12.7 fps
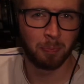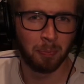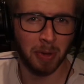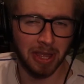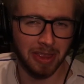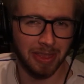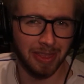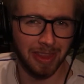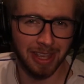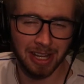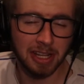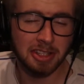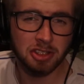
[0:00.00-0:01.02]
But
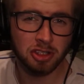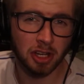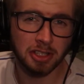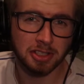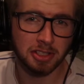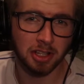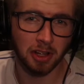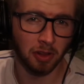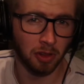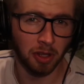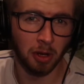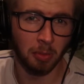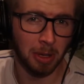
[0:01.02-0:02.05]
it is just a
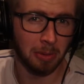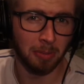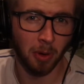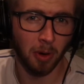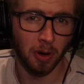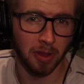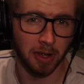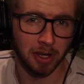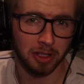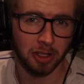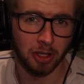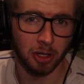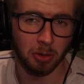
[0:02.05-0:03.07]
little bit more than a
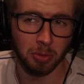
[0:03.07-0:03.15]
cube.